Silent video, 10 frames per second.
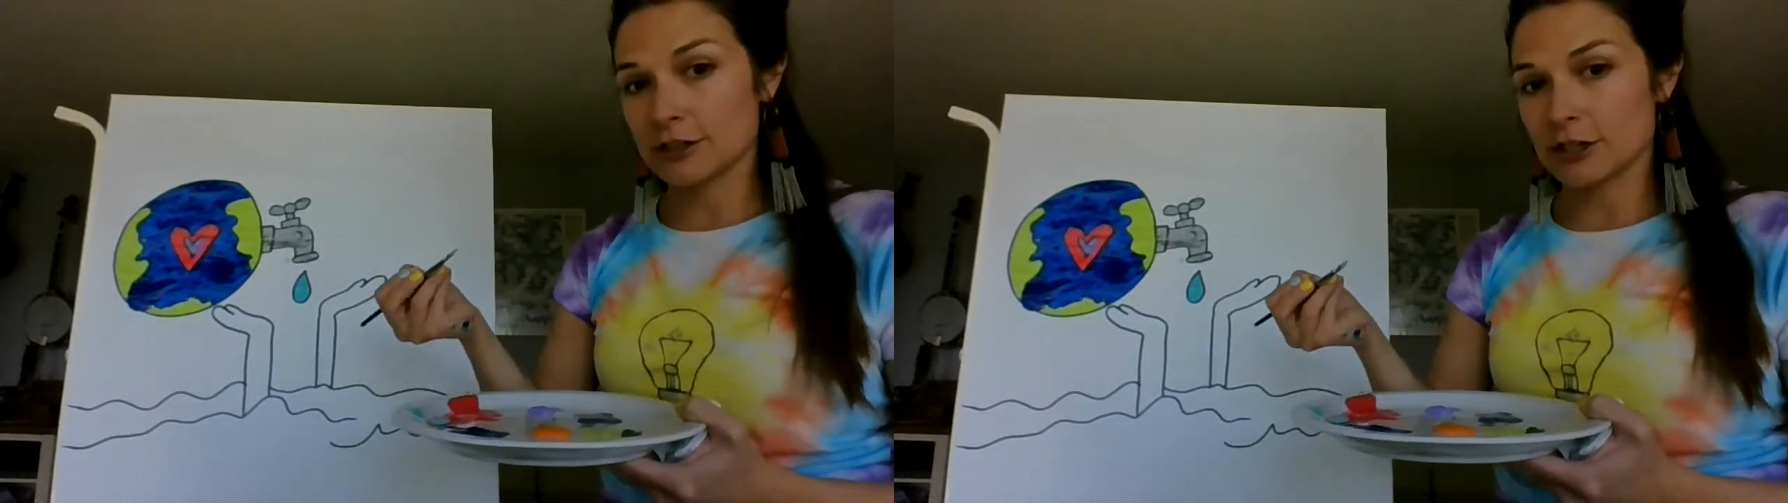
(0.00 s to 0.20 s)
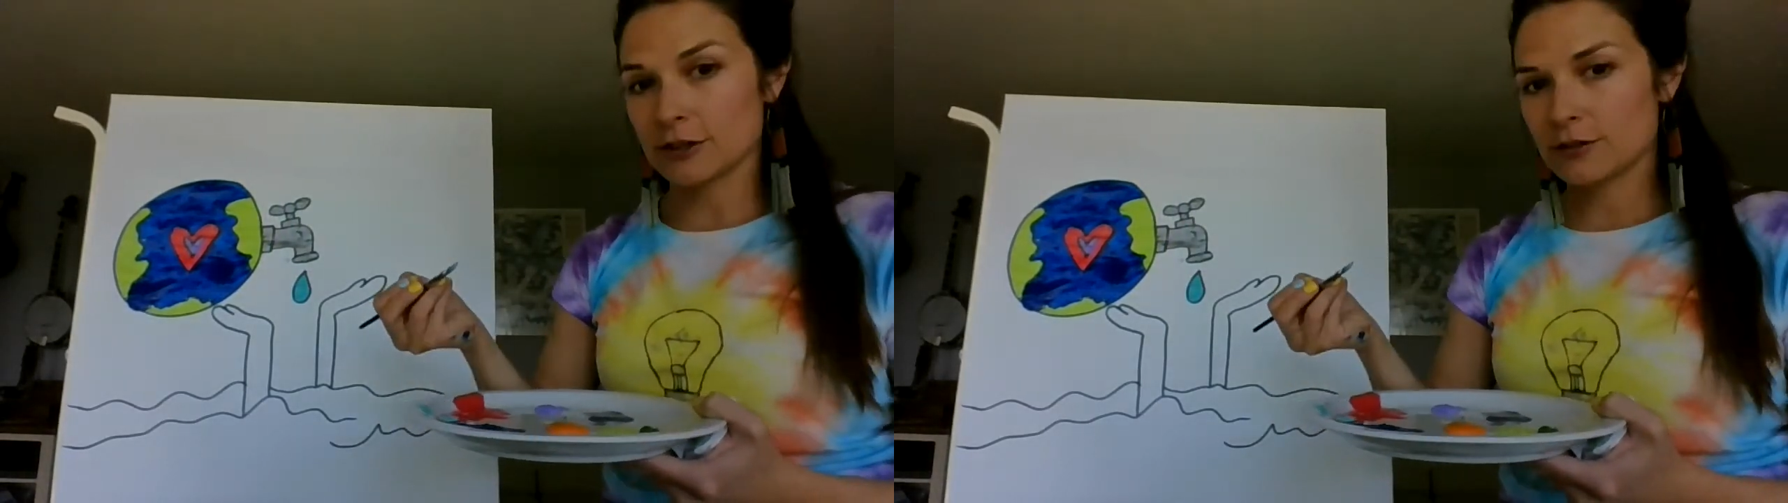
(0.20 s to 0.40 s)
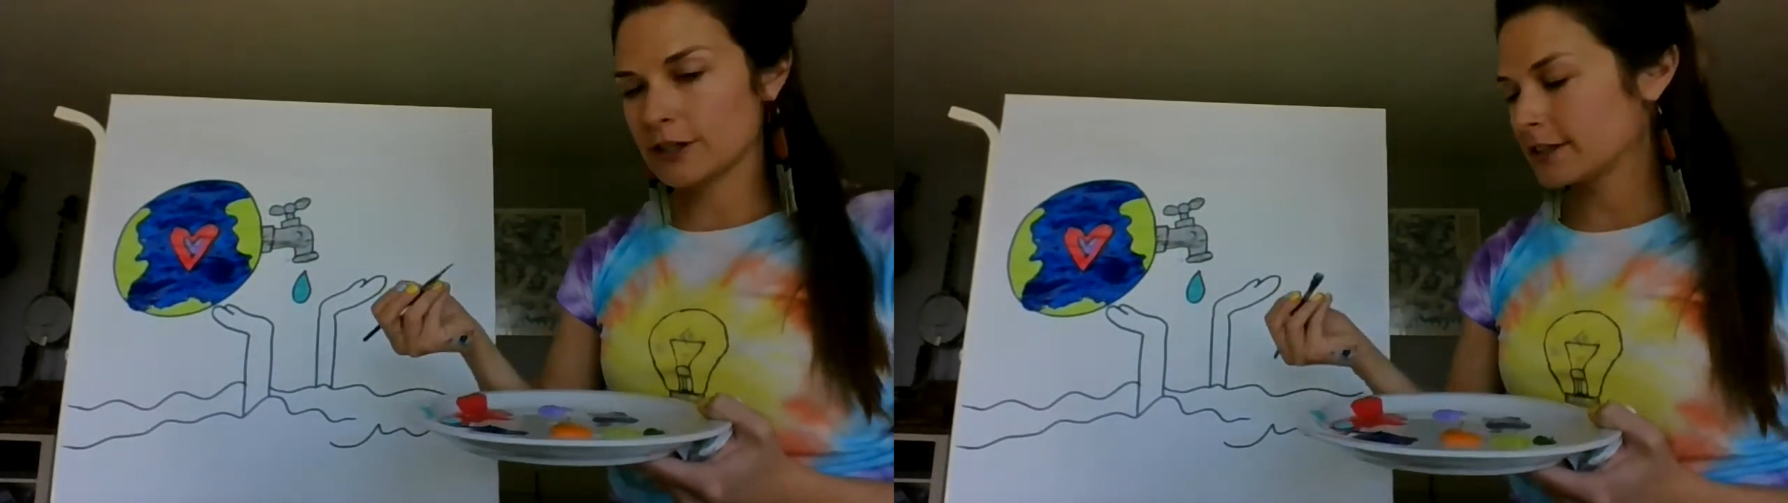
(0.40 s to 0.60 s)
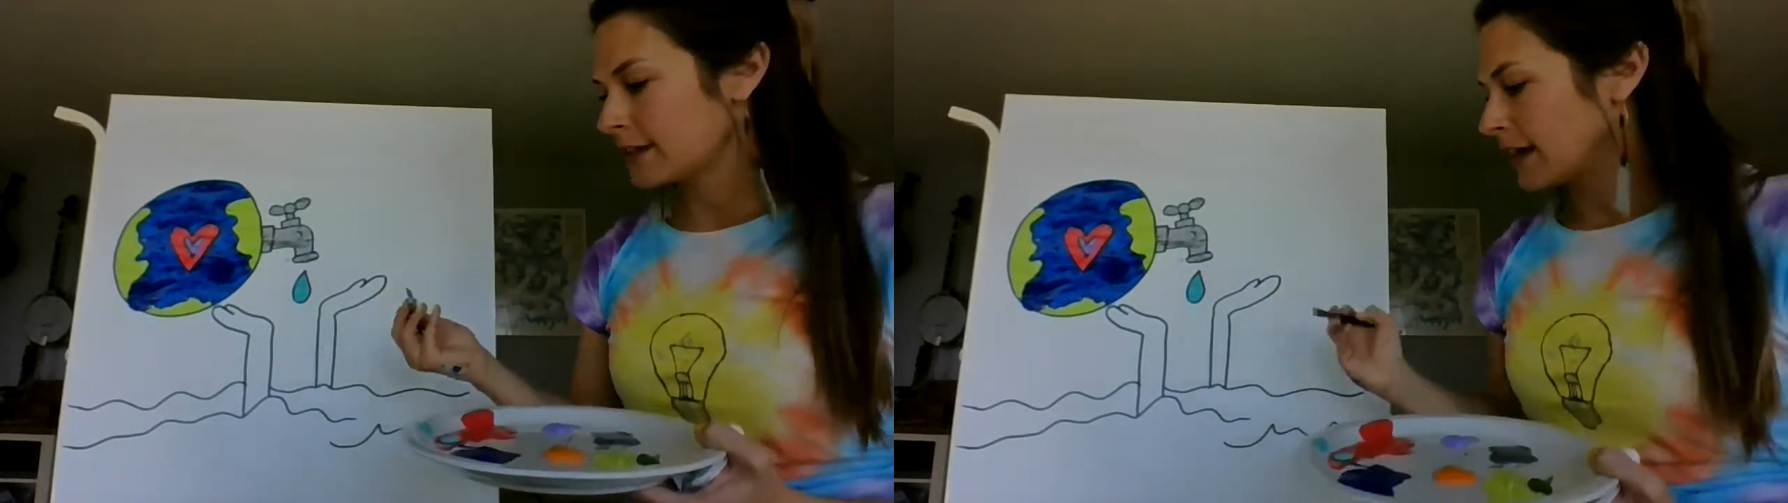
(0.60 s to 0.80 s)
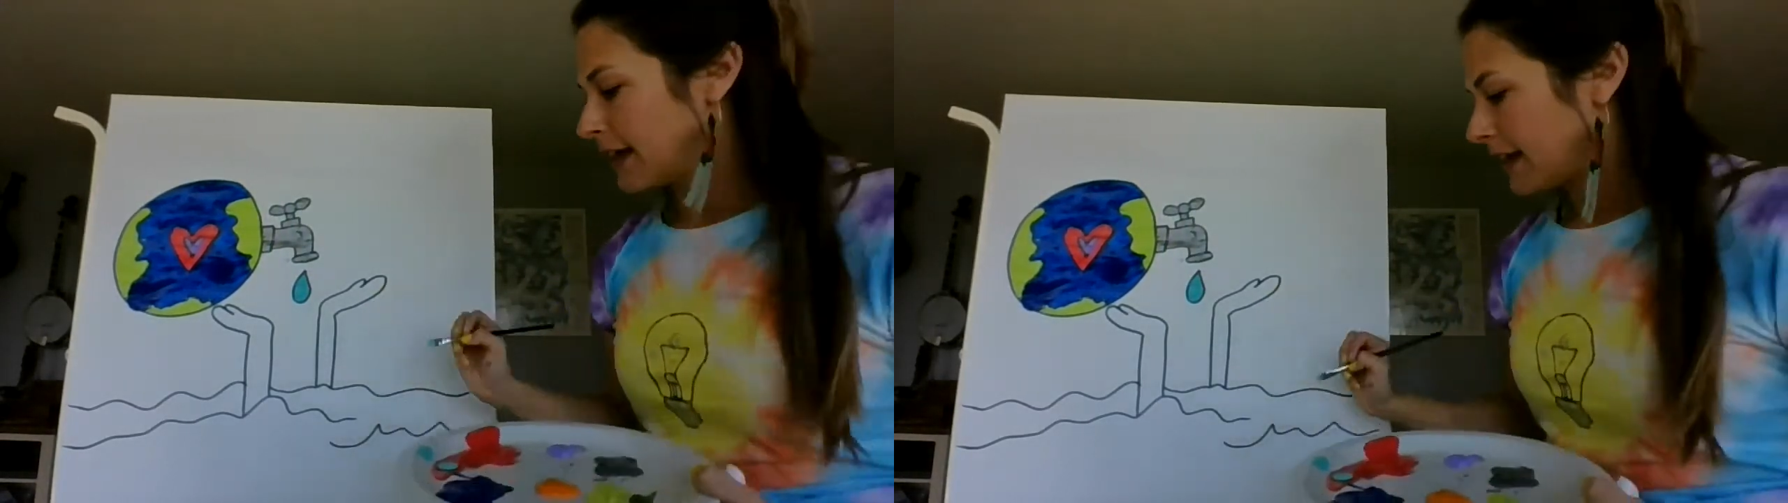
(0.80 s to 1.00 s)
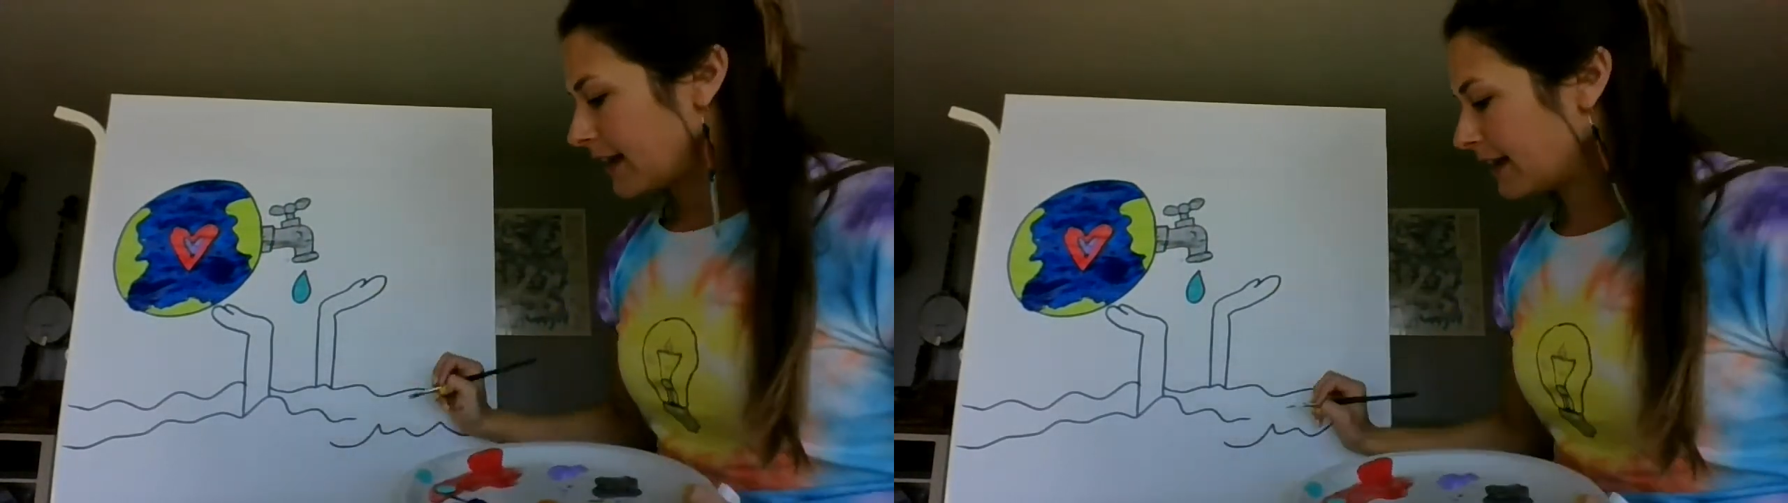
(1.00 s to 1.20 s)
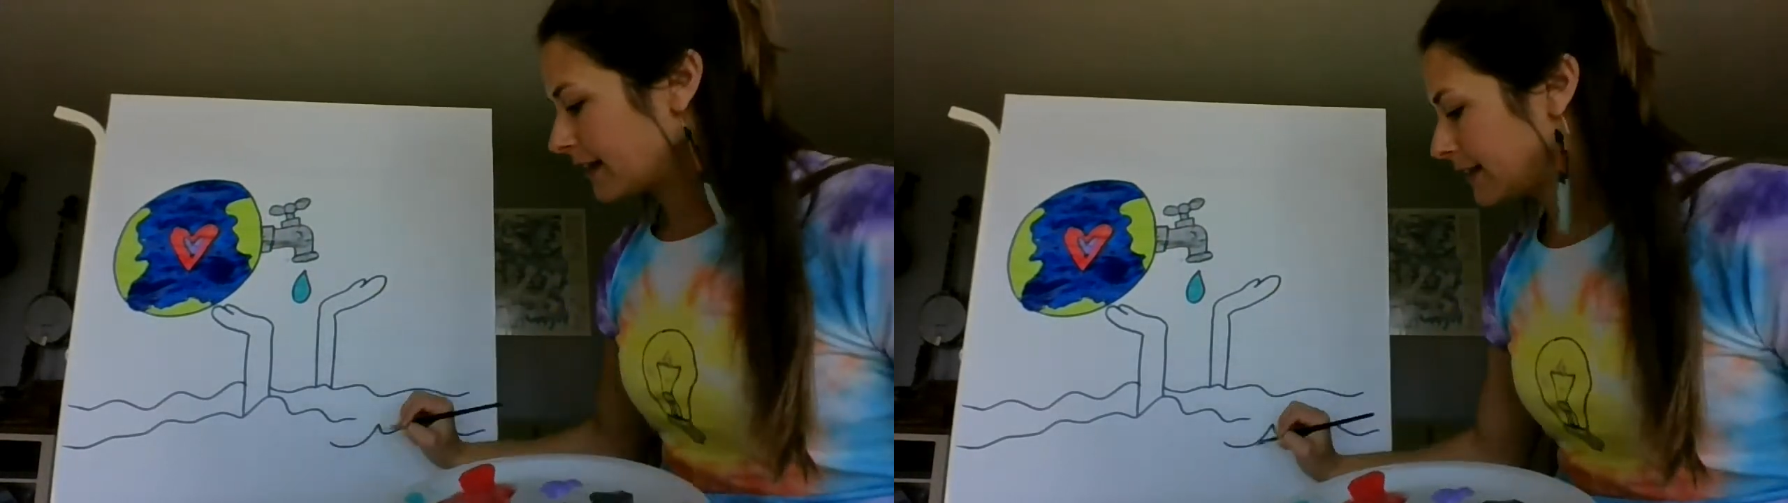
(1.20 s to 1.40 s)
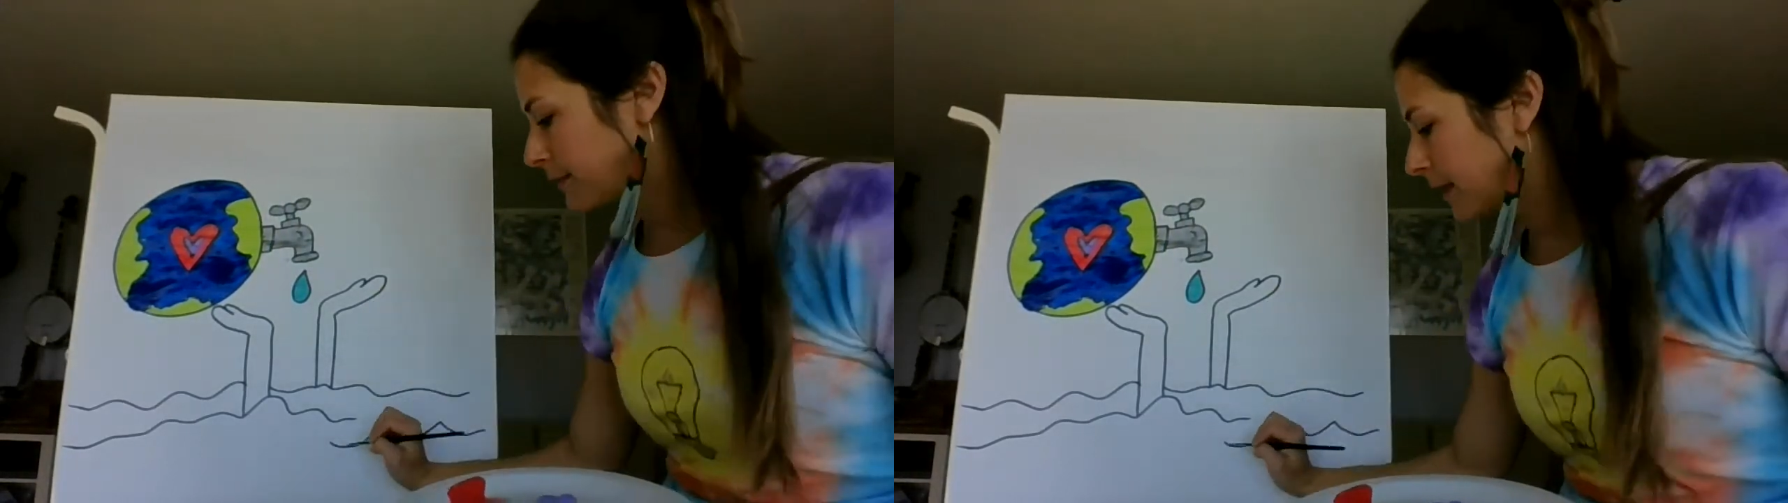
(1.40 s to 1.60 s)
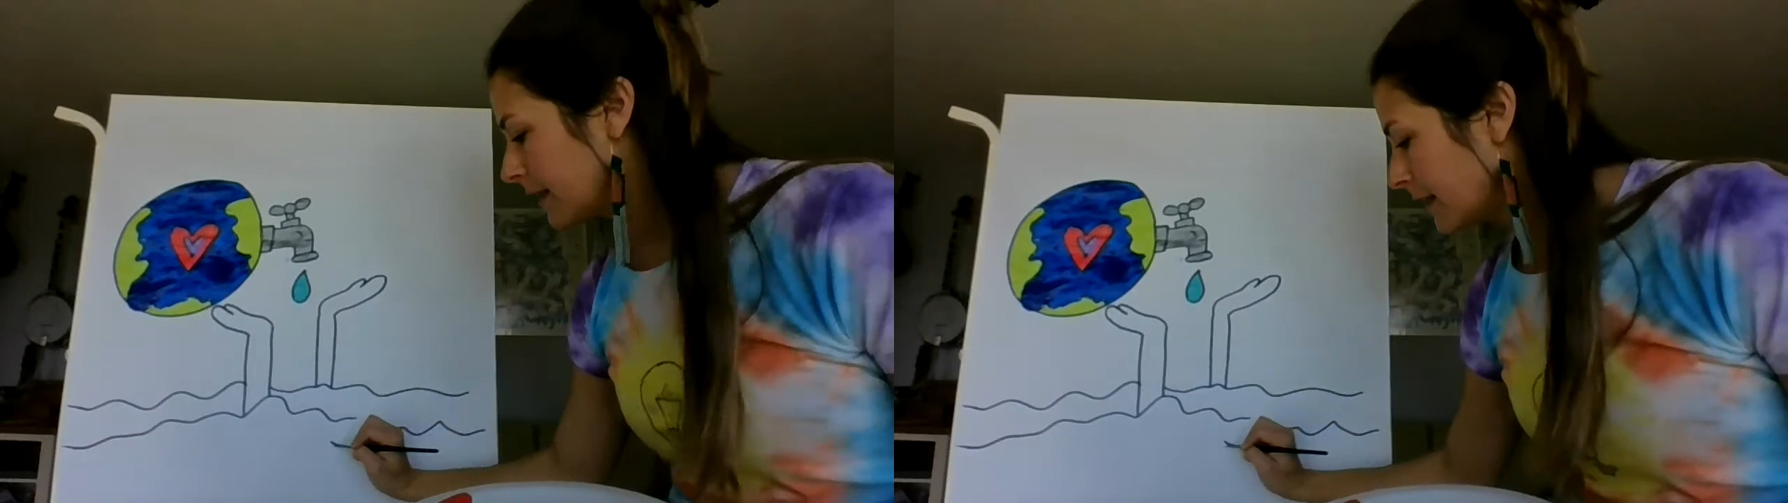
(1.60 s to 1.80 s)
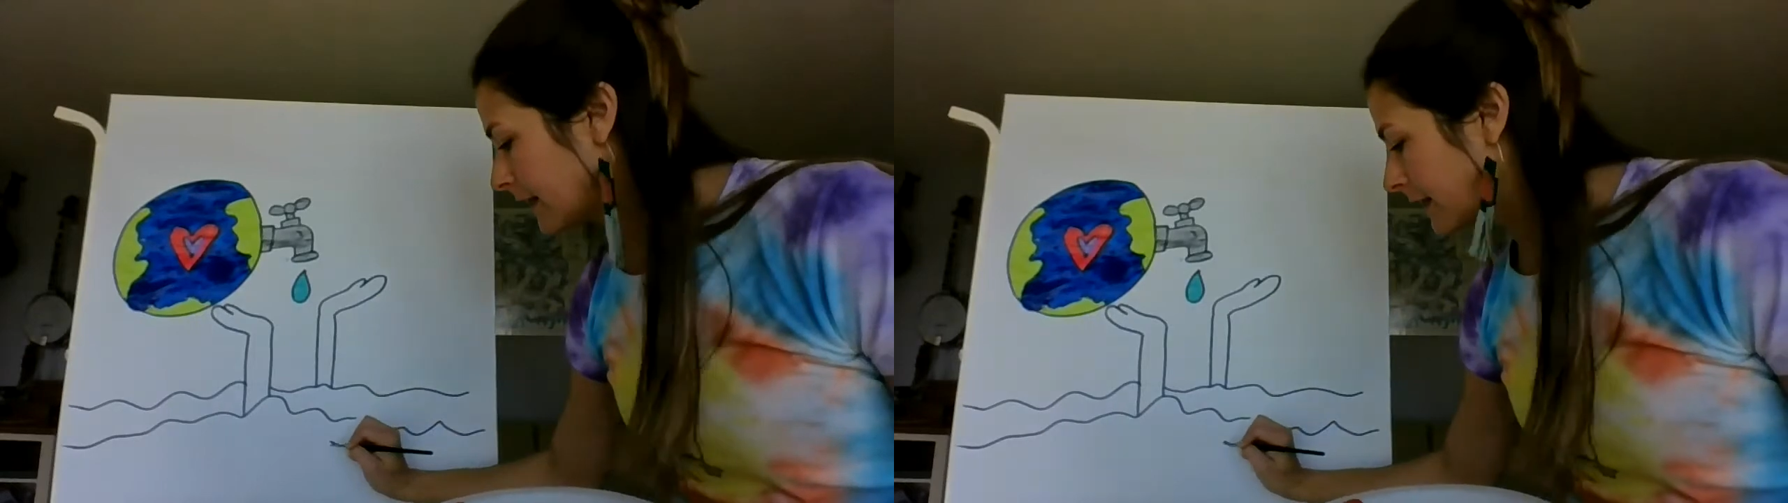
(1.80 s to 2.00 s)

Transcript: turquoise and I'm kind of